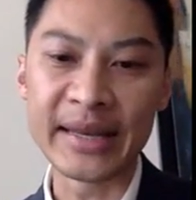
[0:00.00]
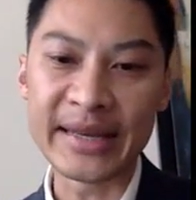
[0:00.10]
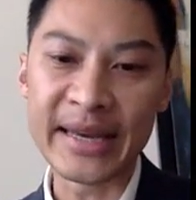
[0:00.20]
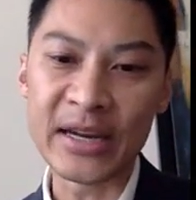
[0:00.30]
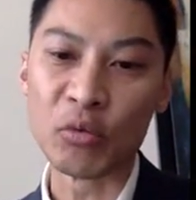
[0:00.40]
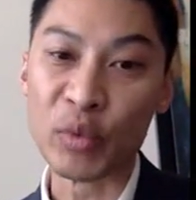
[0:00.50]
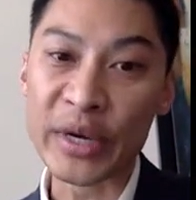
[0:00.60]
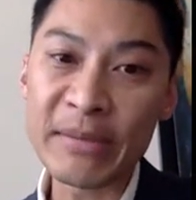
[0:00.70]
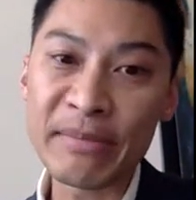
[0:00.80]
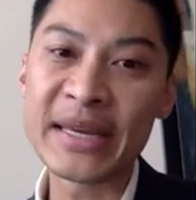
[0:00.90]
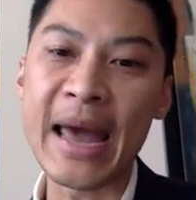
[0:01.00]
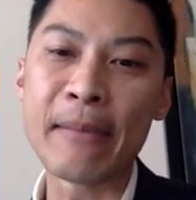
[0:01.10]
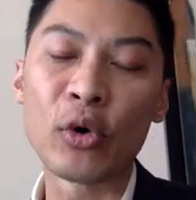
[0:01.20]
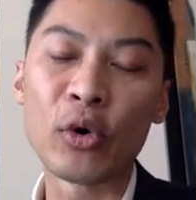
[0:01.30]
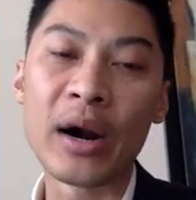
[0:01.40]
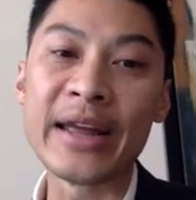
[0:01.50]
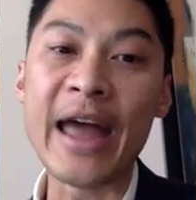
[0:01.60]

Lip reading: they get a repeat MRI